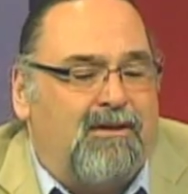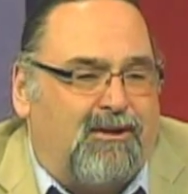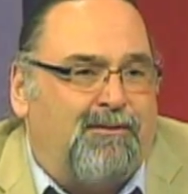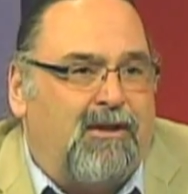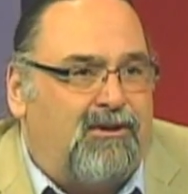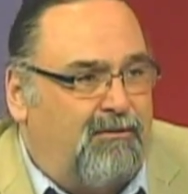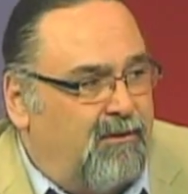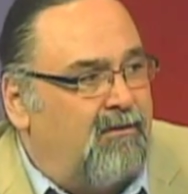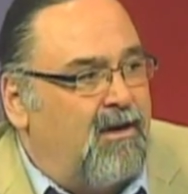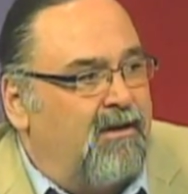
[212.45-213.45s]
is, especially
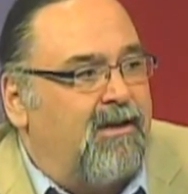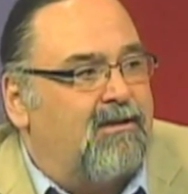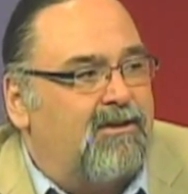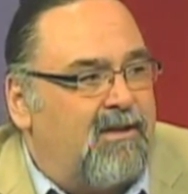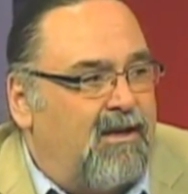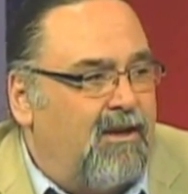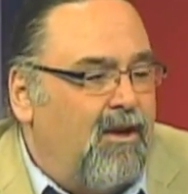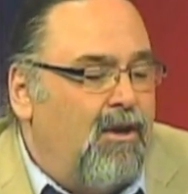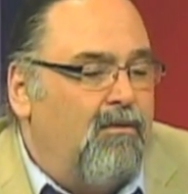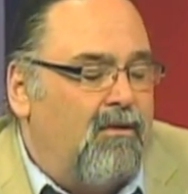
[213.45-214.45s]
with young kids, is that
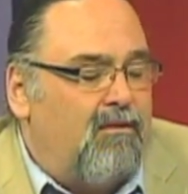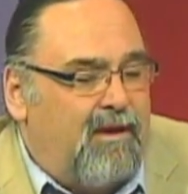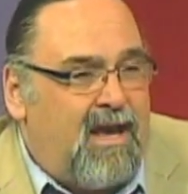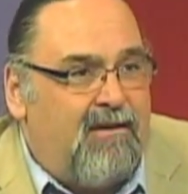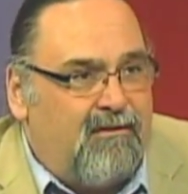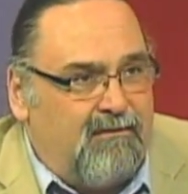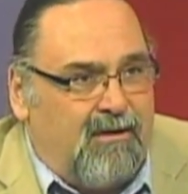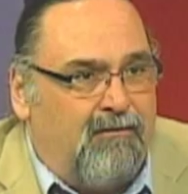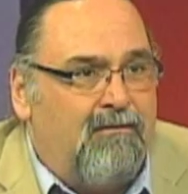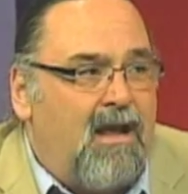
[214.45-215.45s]
we have a,
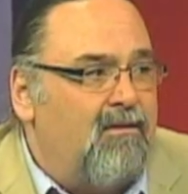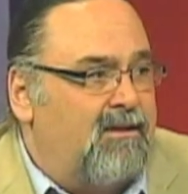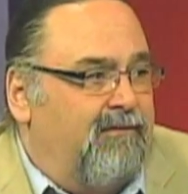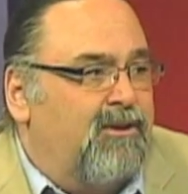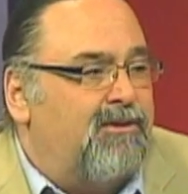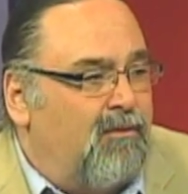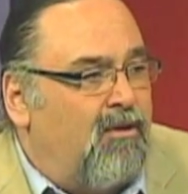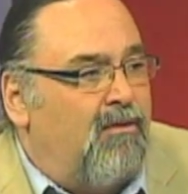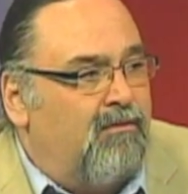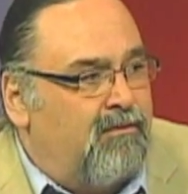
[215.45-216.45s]
a relatively
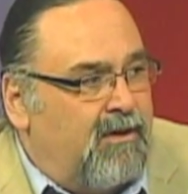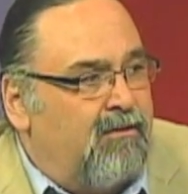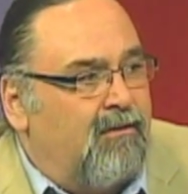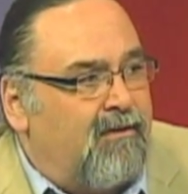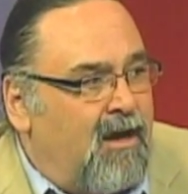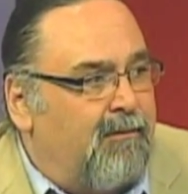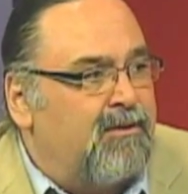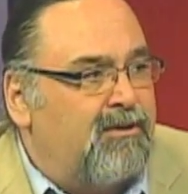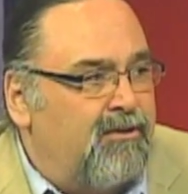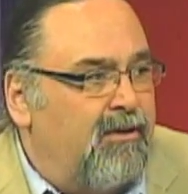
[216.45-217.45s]
small window of
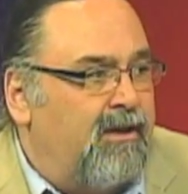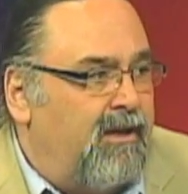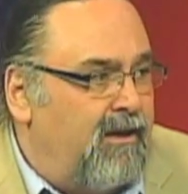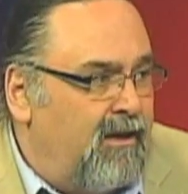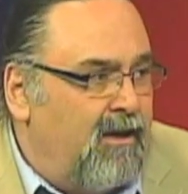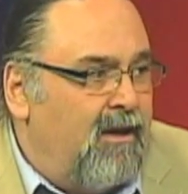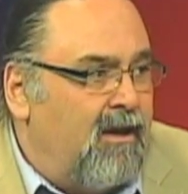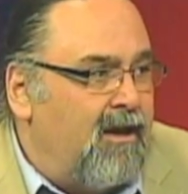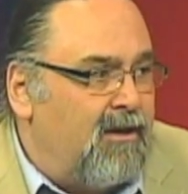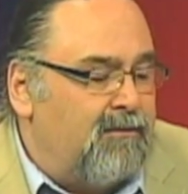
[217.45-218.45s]
opportunity
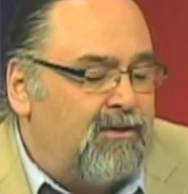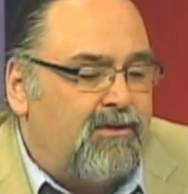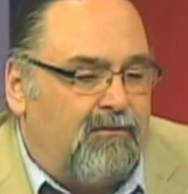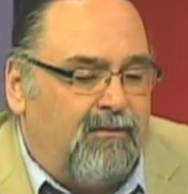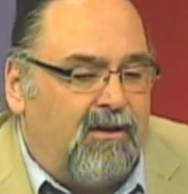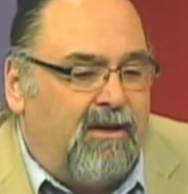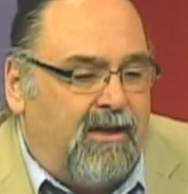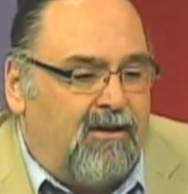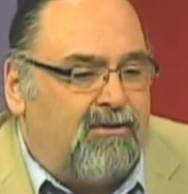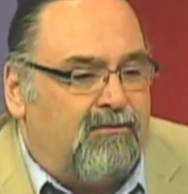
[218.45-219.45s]
um, to
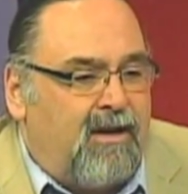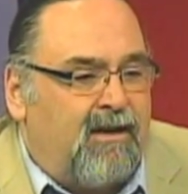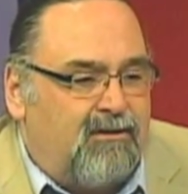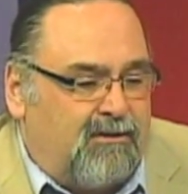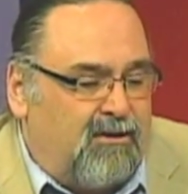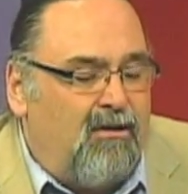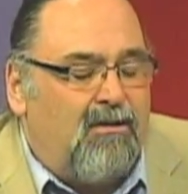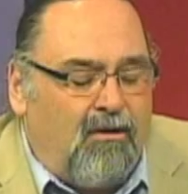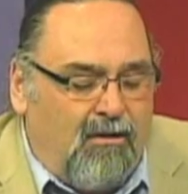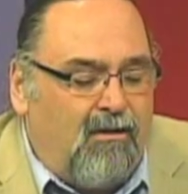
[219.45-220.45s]
really interact, because
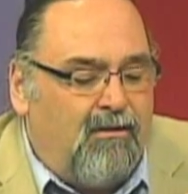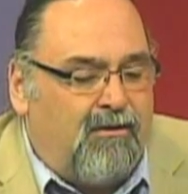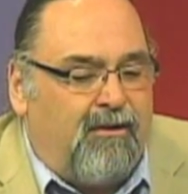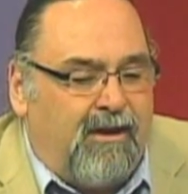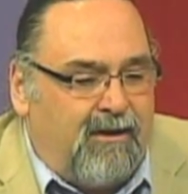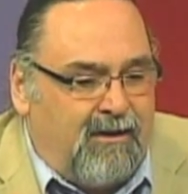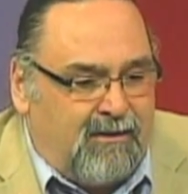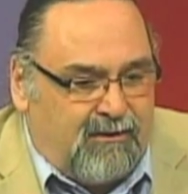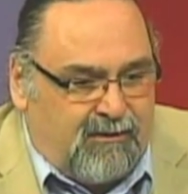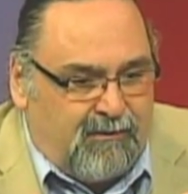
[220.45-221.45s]
all, all learning
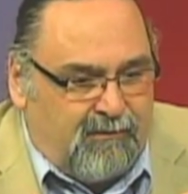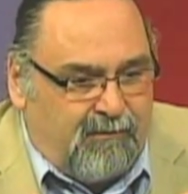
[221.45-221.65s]
is